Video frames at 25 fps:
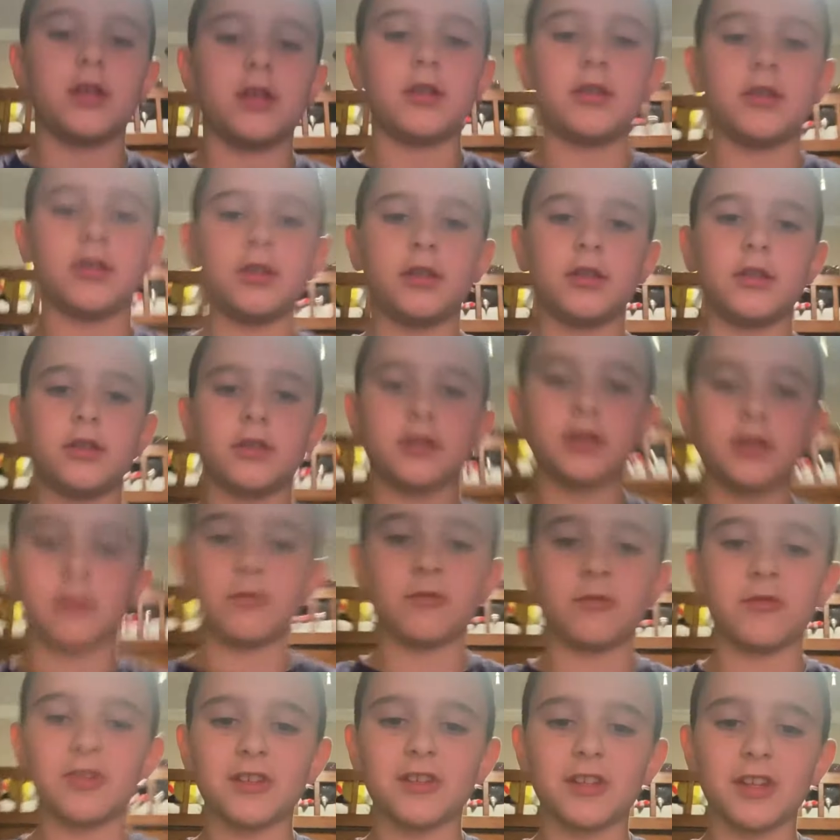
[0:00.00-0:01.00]
is
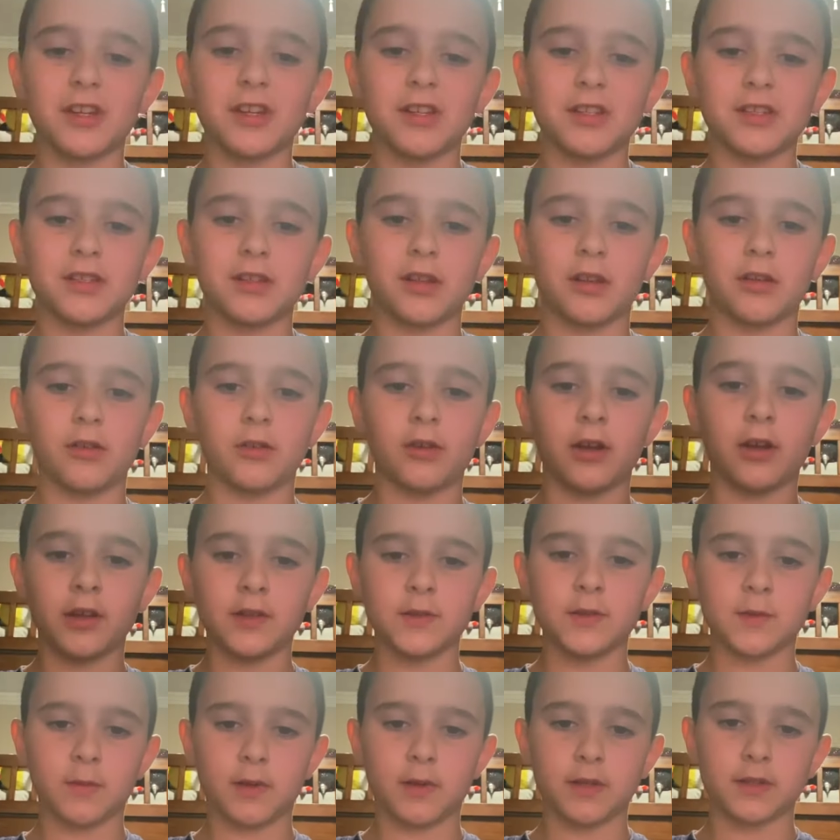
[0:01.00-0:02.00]
I'm just gonna set you
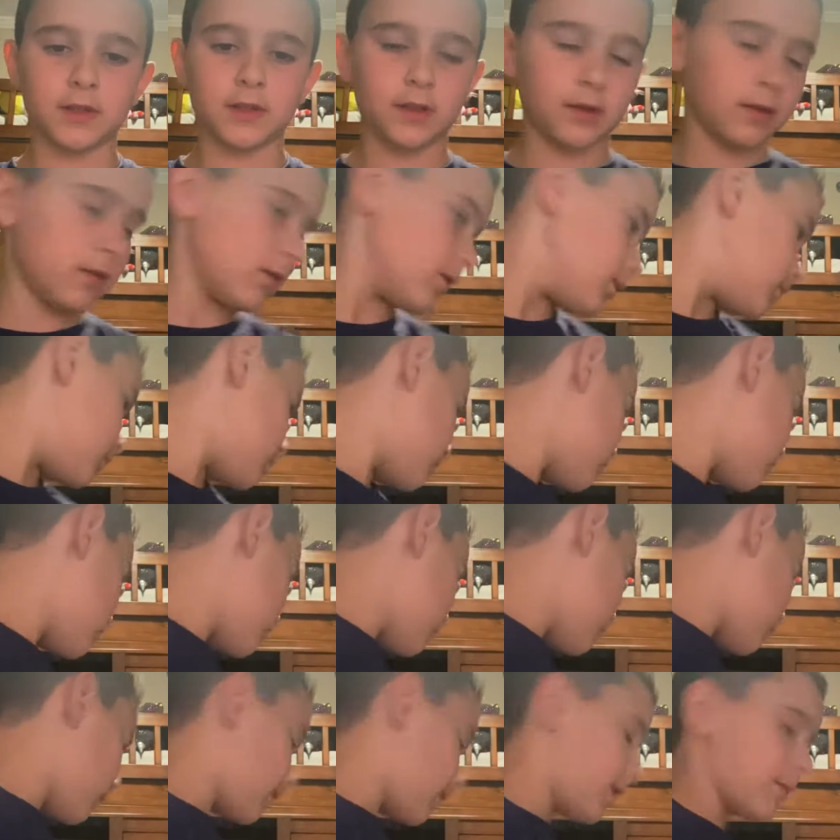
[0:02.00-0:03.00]
guys right there
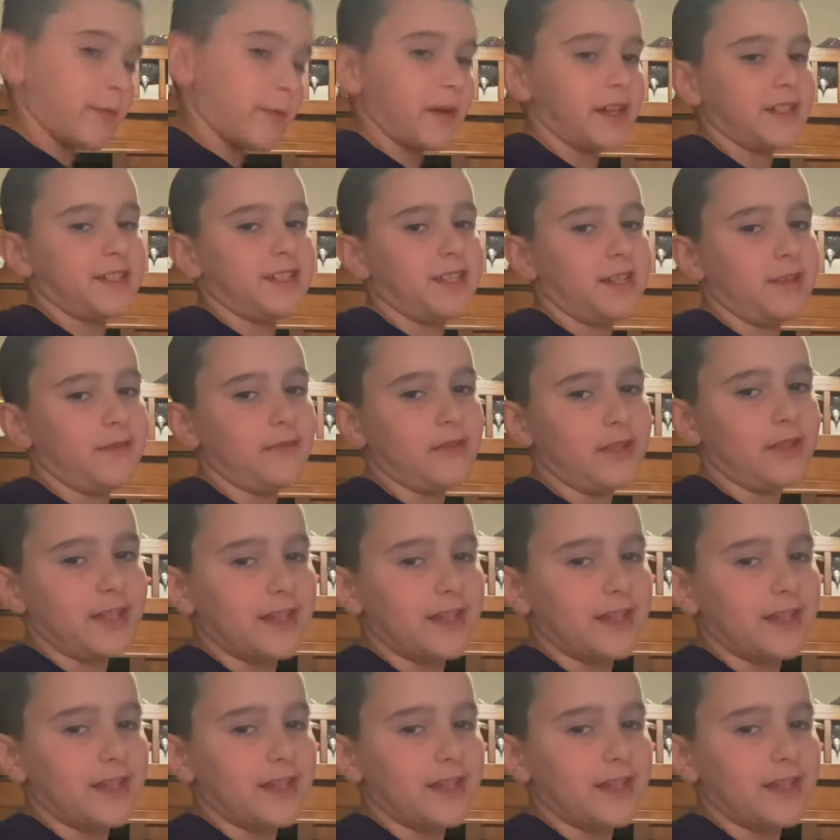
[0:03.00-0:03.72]
on my TV.